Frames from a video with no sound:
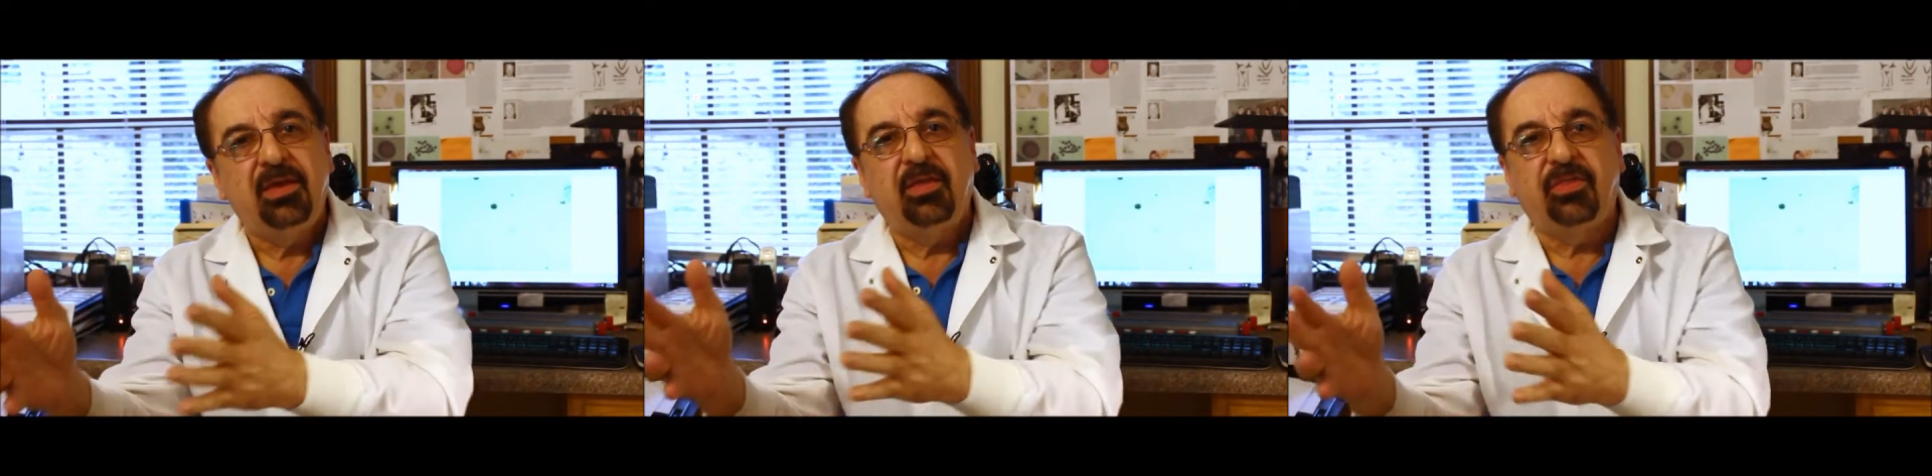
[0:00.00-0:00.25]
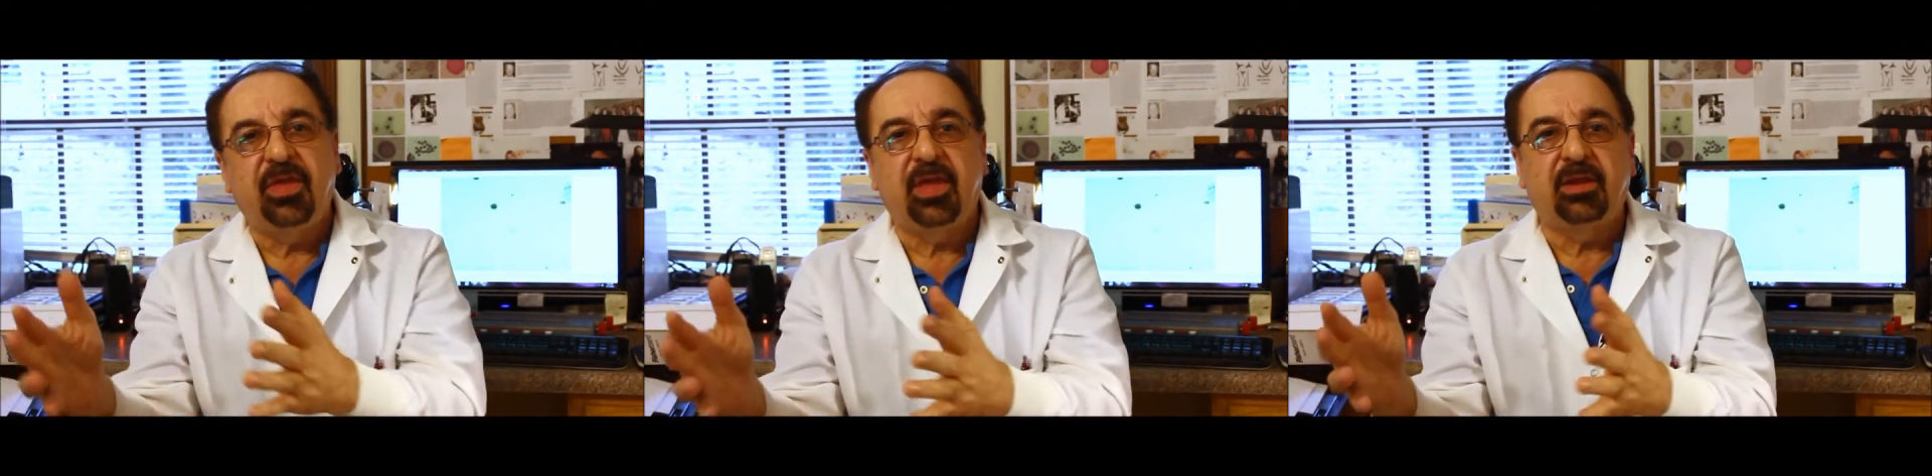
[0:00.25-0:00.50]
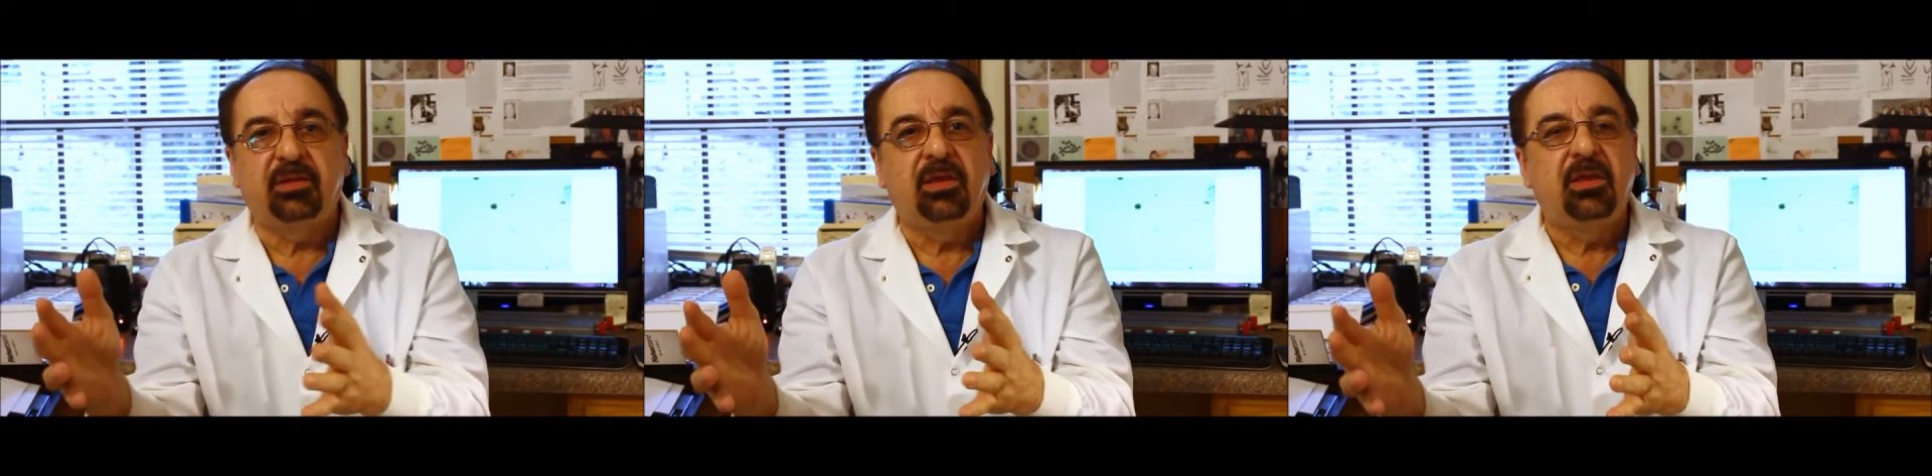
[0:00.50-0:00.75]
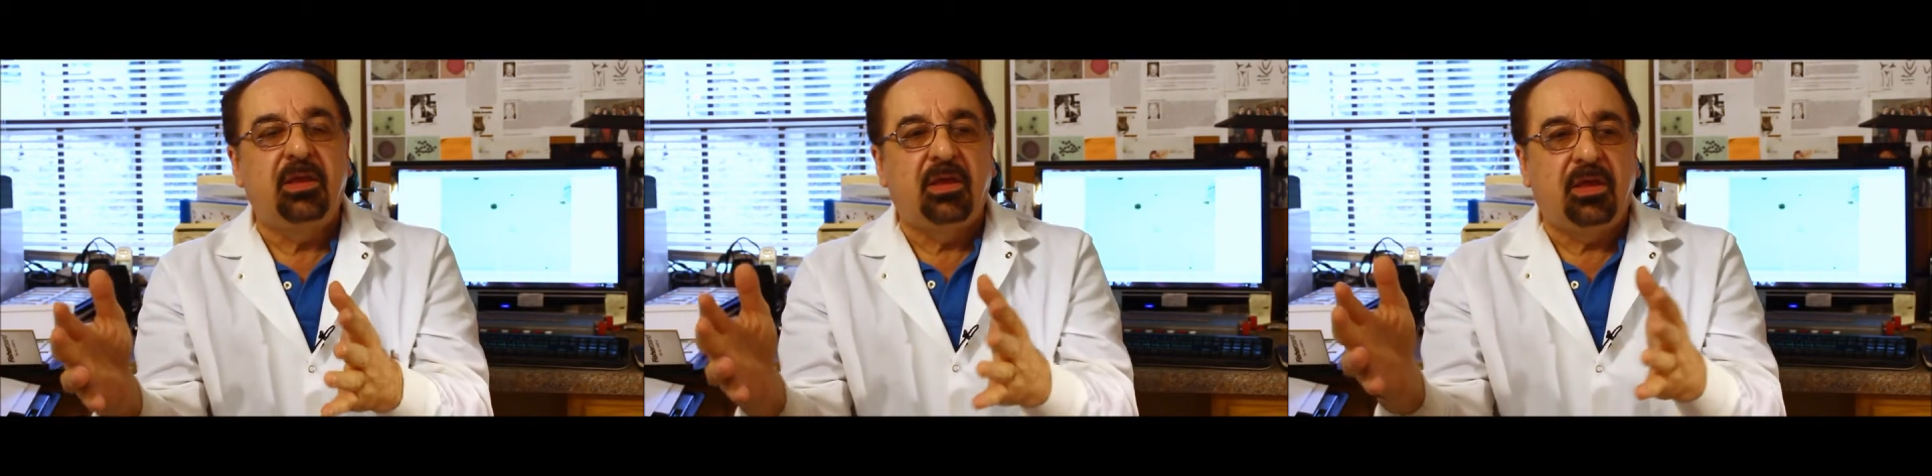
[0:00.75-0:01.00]

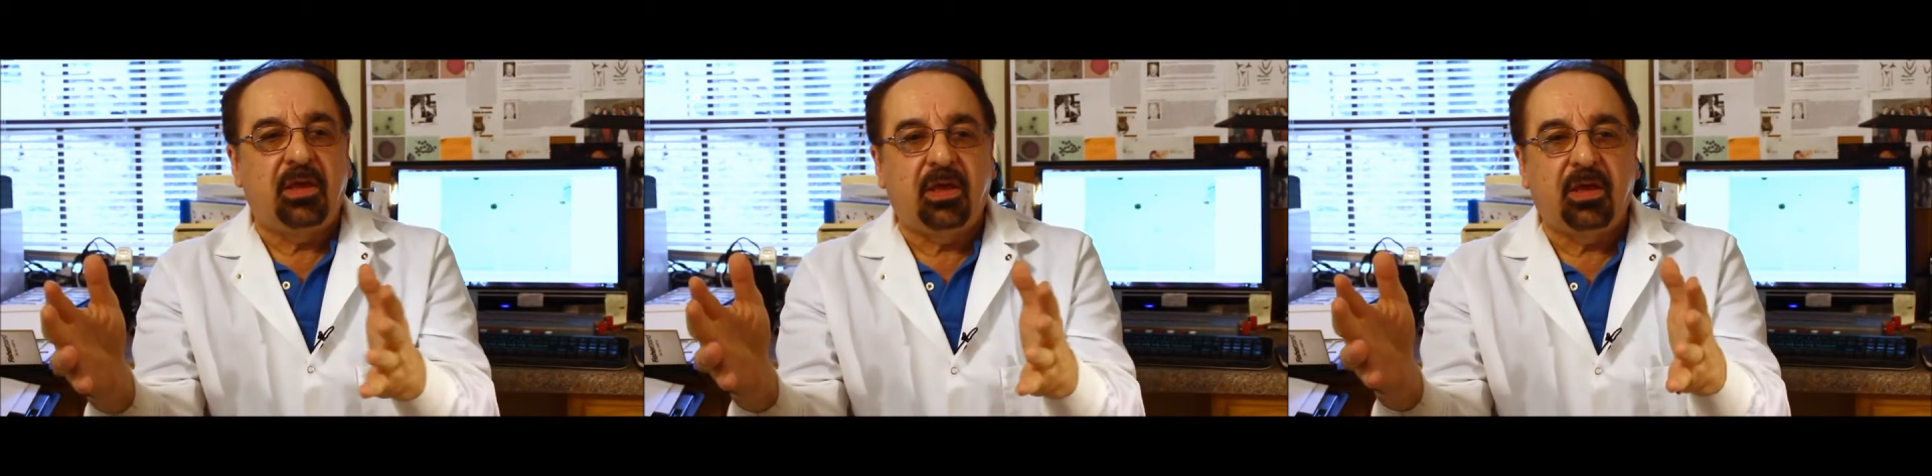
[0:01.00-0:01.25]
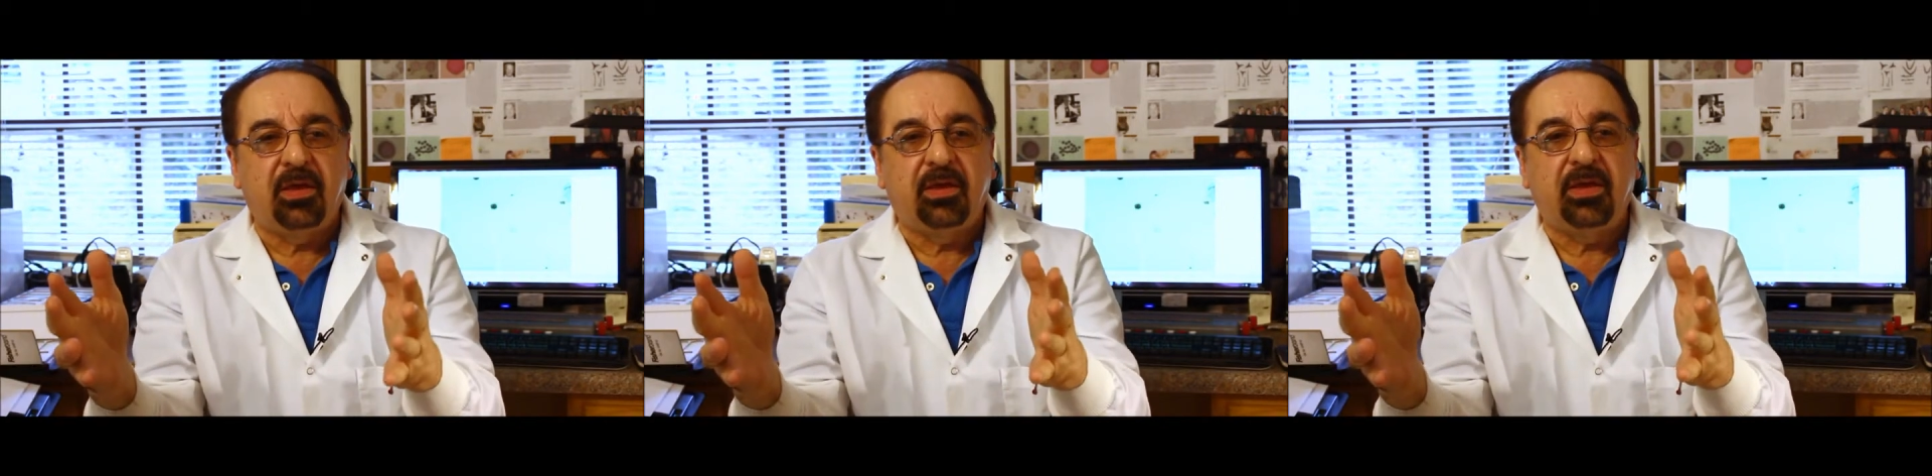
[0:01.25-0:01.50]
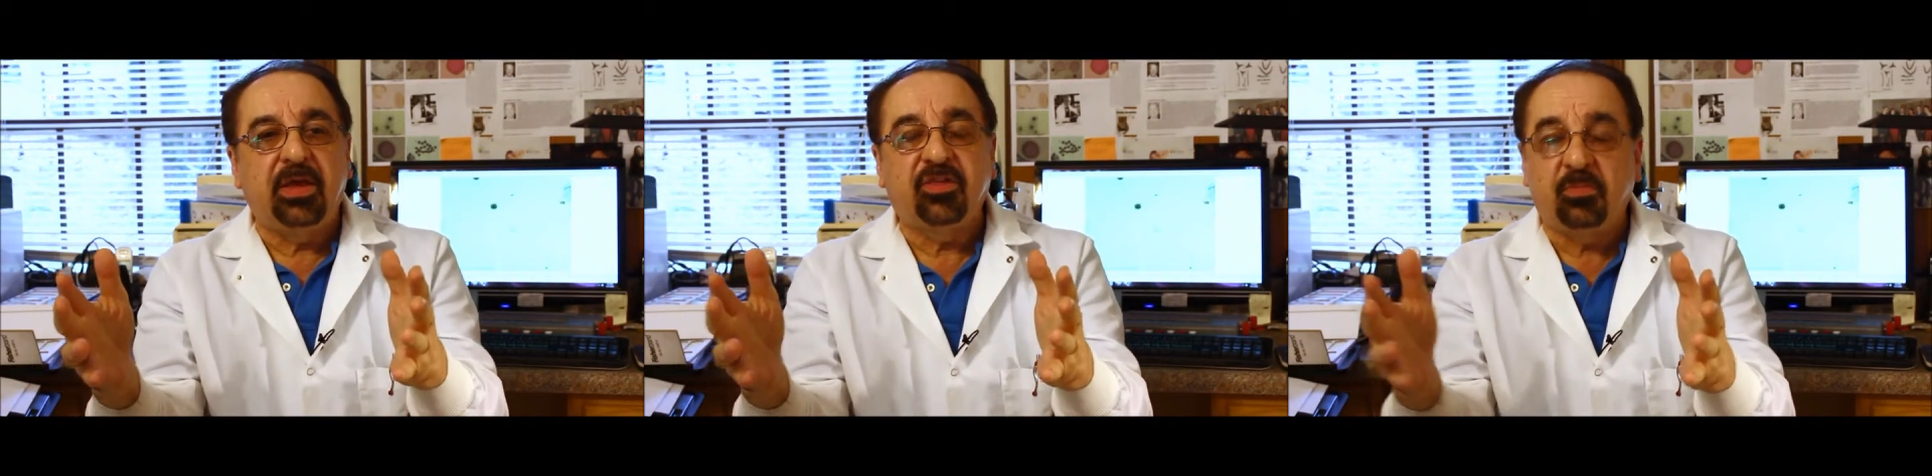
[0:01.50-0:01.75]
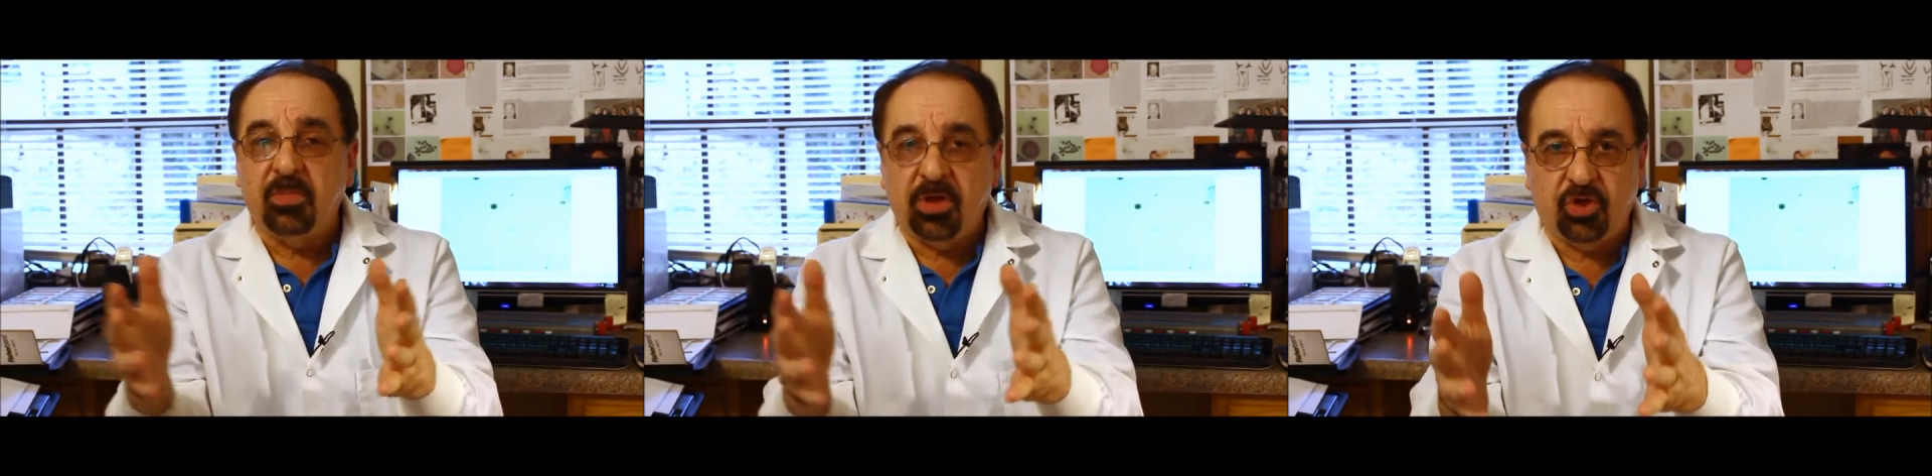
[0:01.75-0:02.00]
then
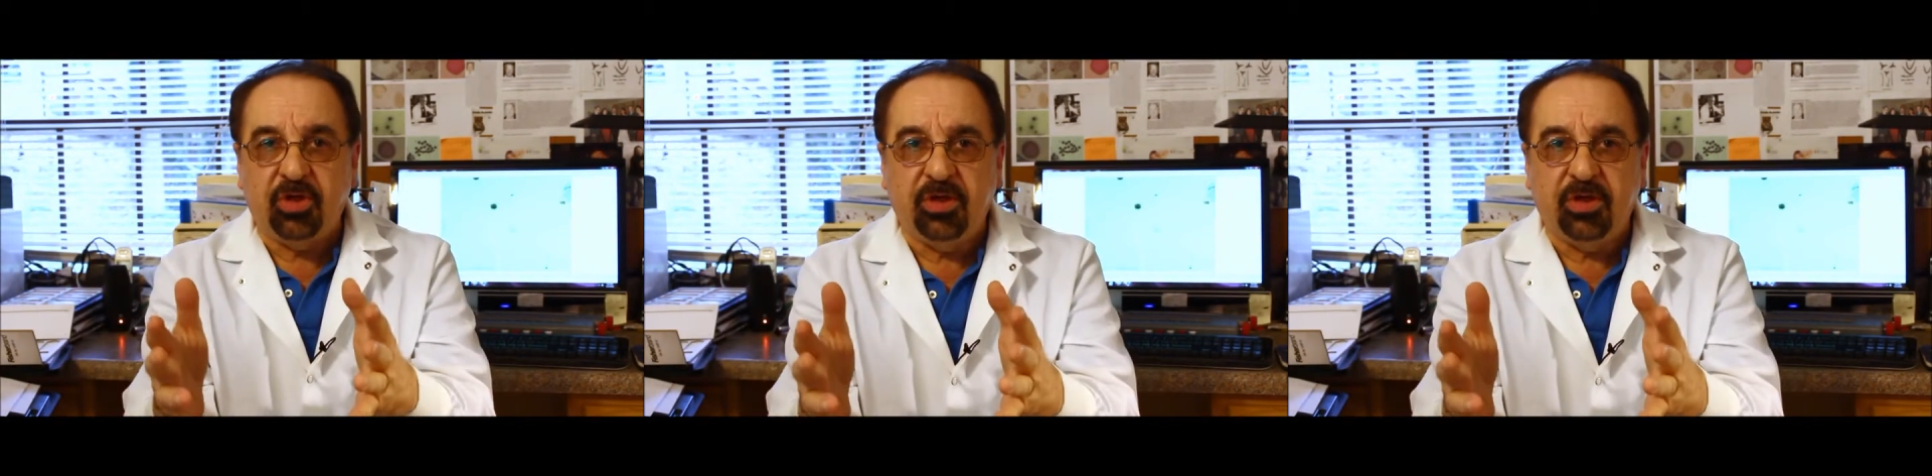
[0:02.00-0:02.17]
it's much